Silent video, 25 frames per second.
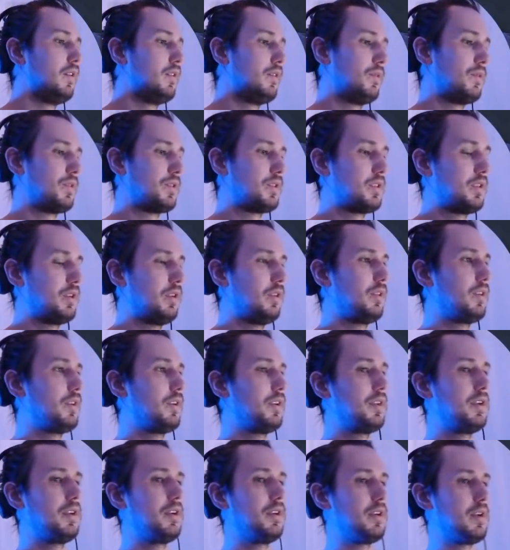We're still
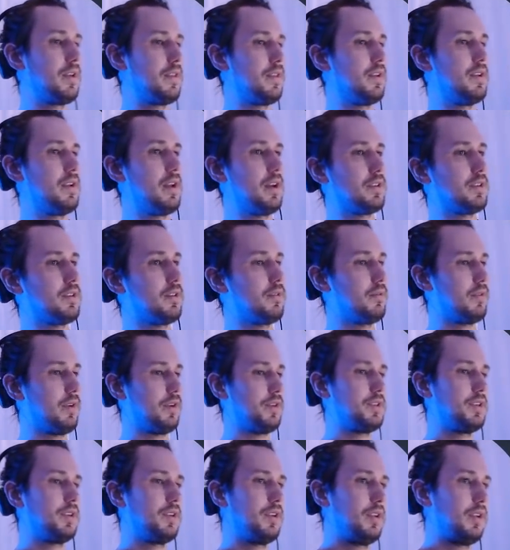good here, and then next turn we're
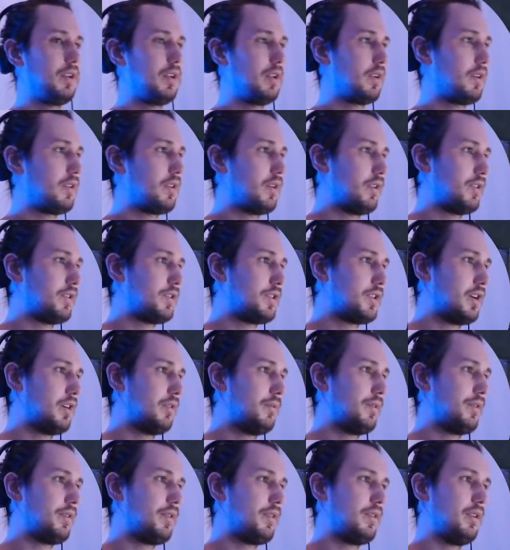actually going to get a card draw
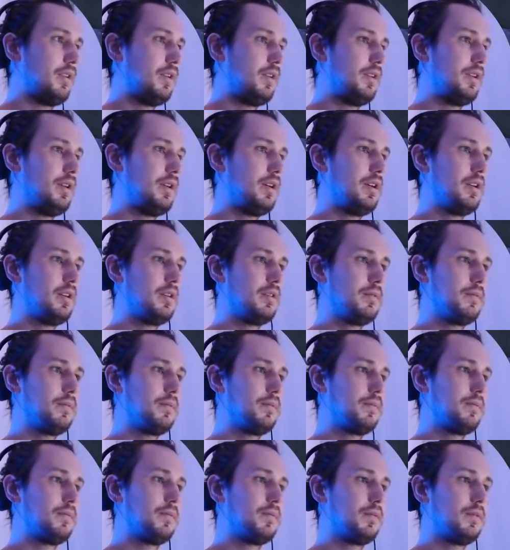with the
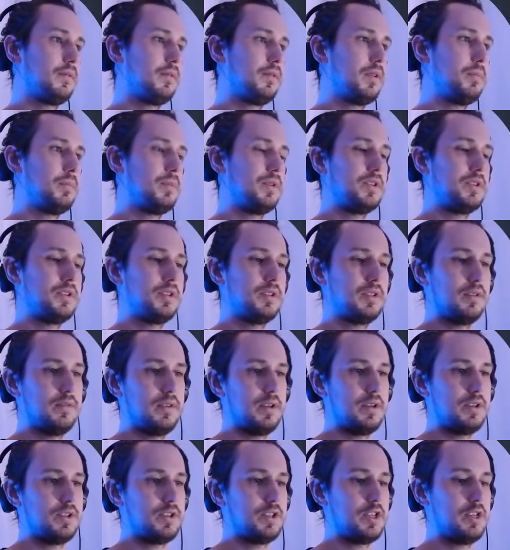Ambitious
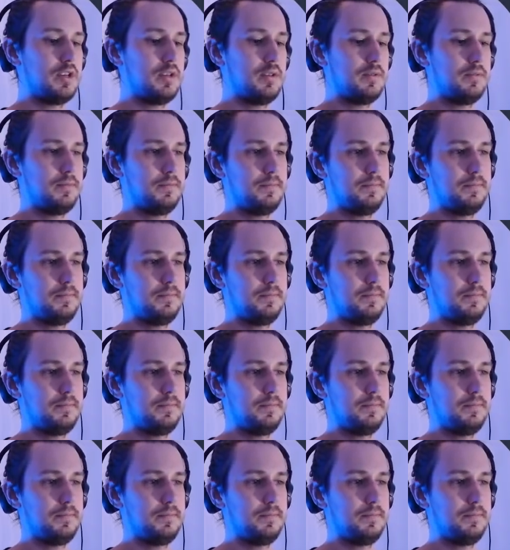Adventure.